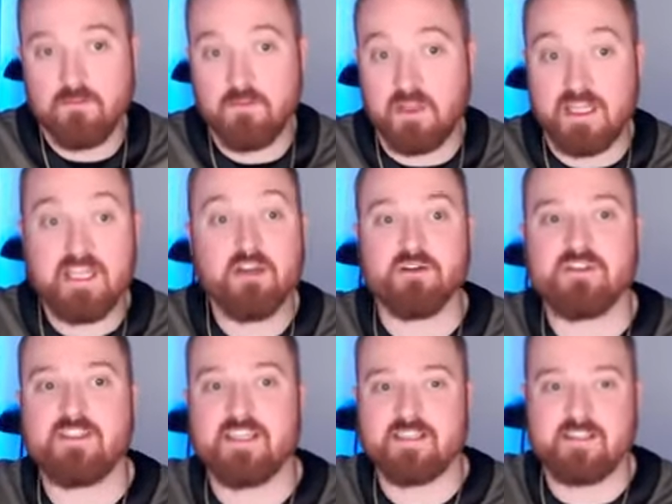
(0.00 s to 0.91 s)
legal
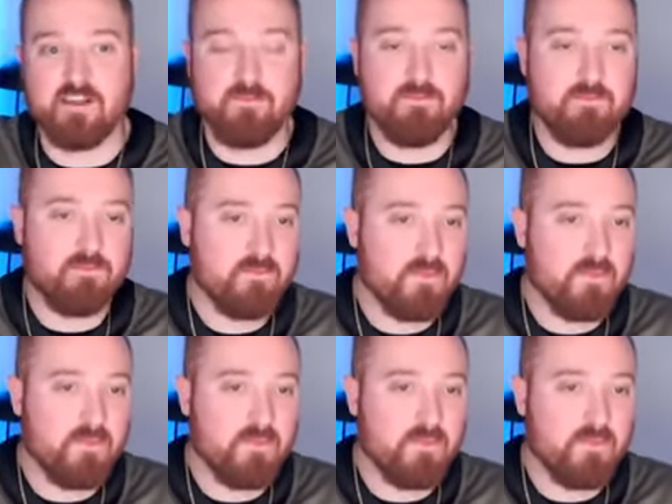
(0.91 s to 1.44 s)
system